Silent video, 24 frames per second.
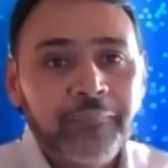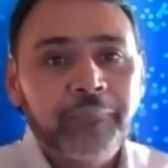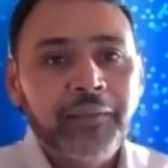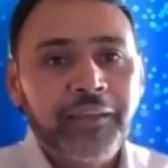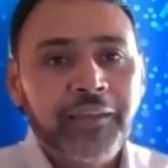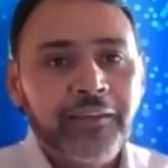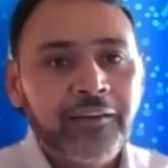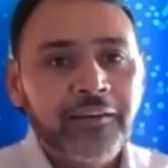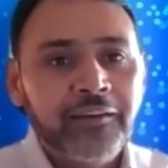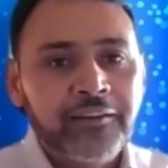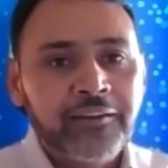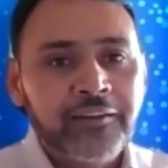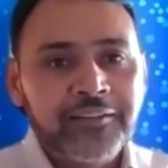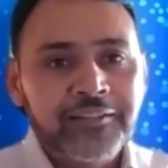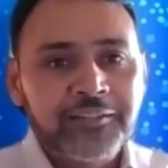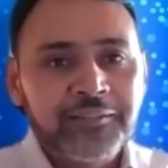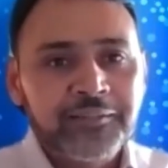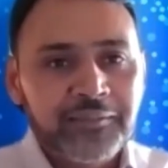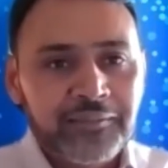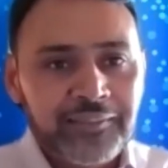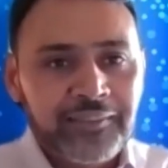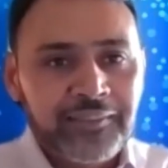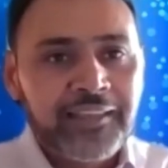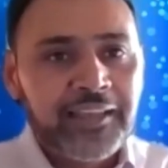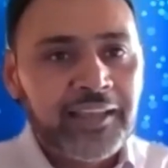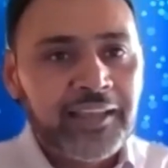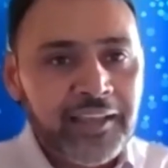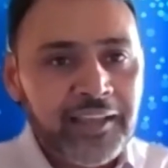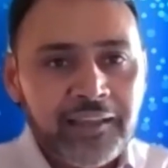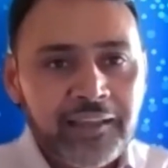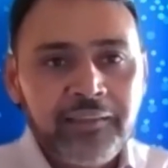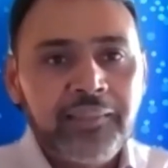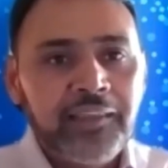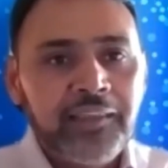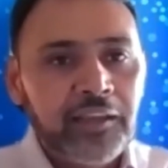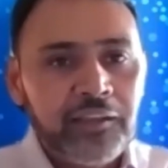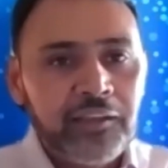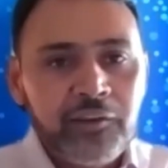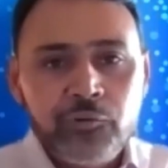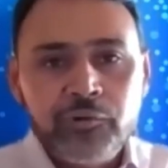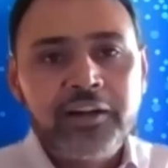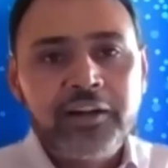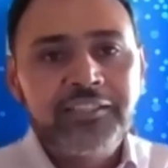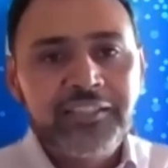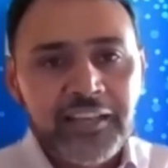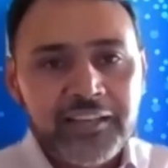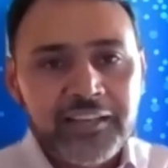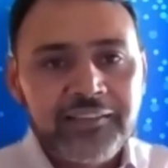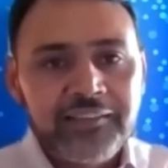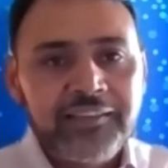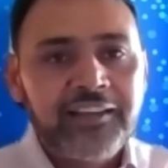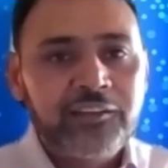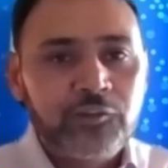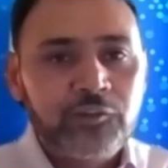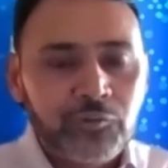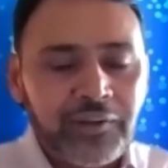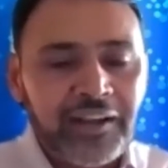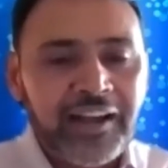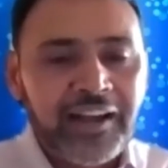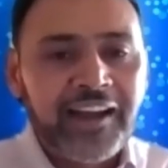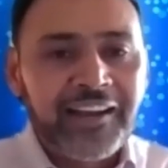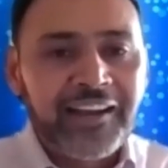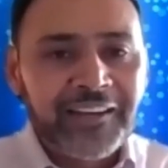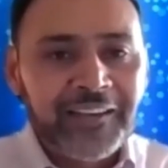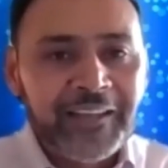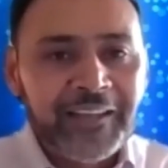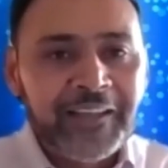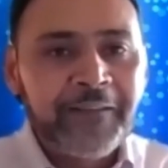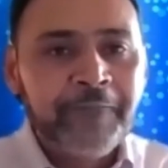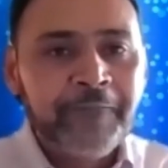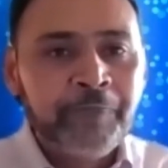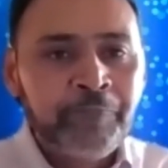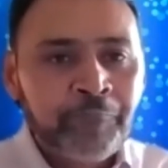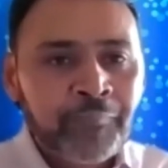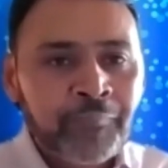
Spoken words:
because they do not take that too kindly.